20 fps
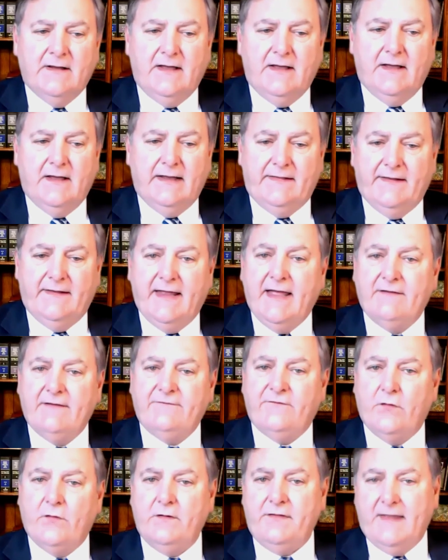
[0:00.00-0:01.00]
and they
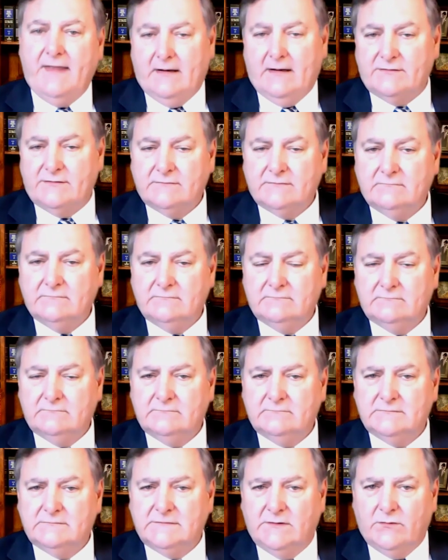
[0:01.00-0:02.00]
have $4,000.
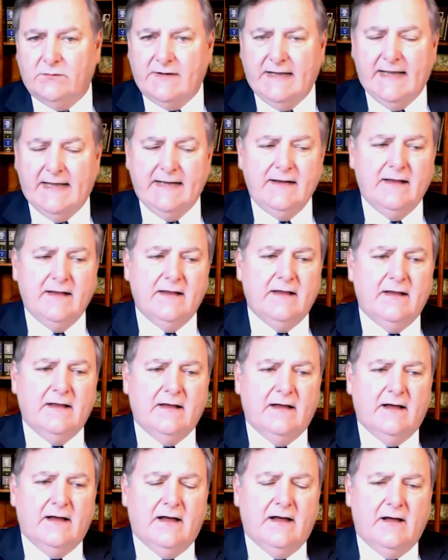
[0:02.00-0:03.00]
Okay,
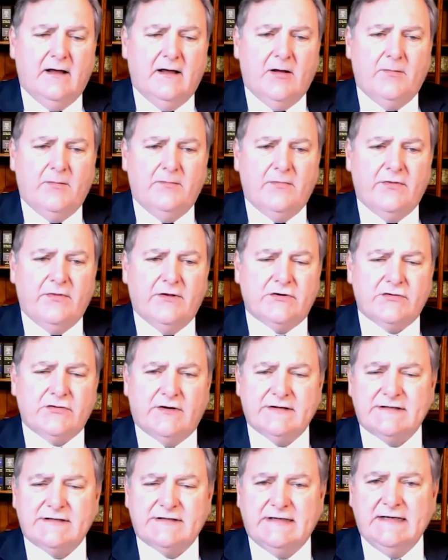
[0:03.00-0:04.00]
the
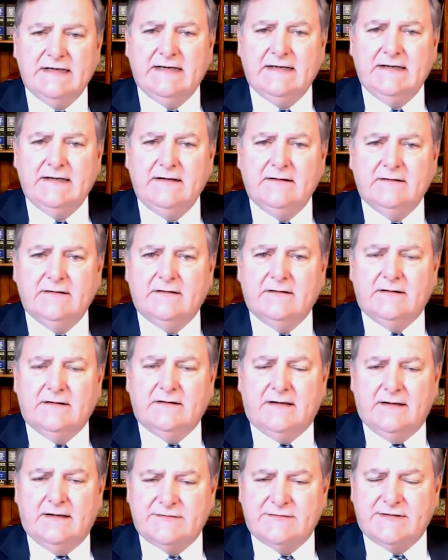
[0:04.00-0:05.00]
trustee
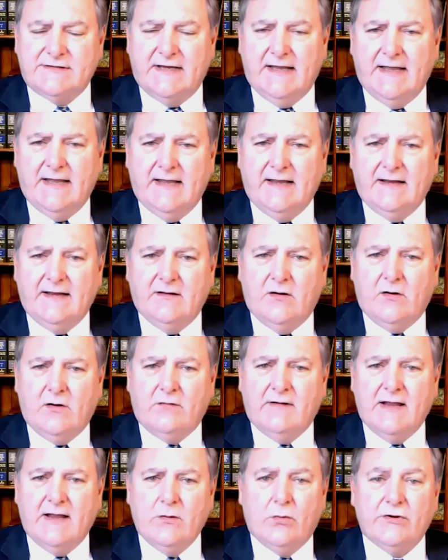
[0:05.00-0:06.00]
can say,
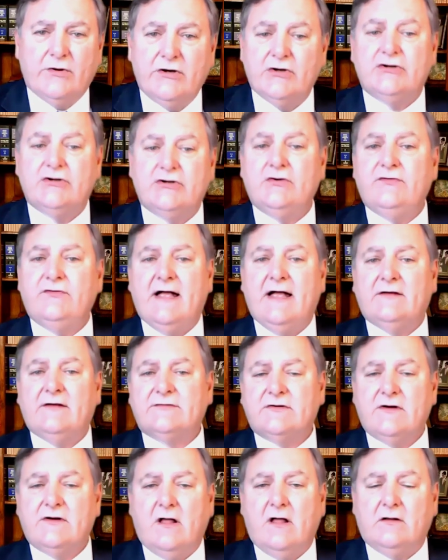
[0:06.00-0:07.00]
all right, well, you're
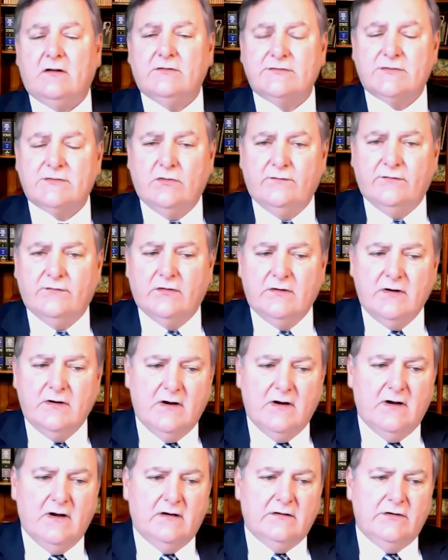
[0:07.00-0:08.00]
$2,000 over.
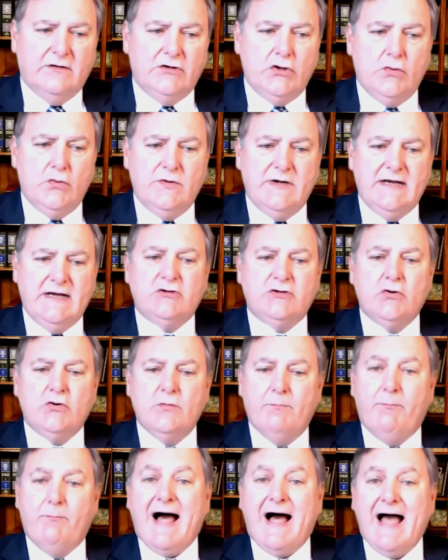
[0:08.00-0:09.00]
You need to
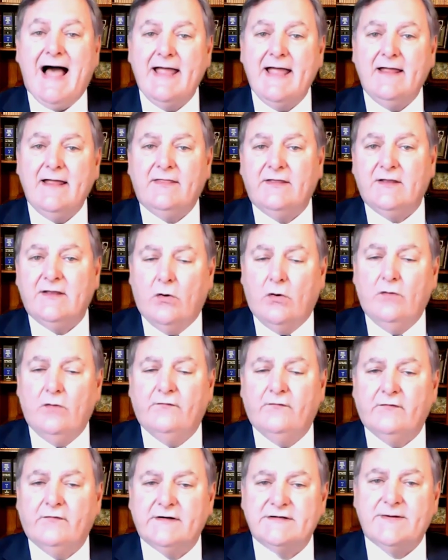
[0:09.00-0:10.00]
buy the
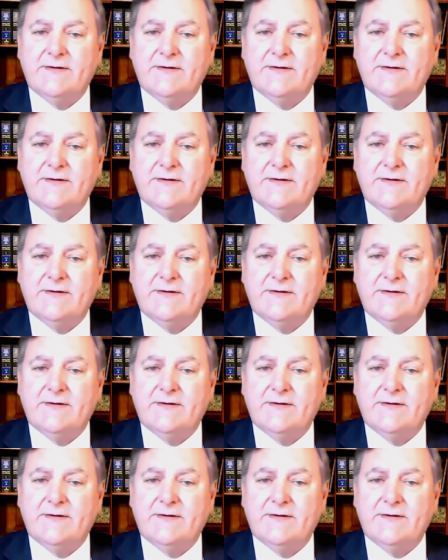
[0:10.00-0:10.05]
overage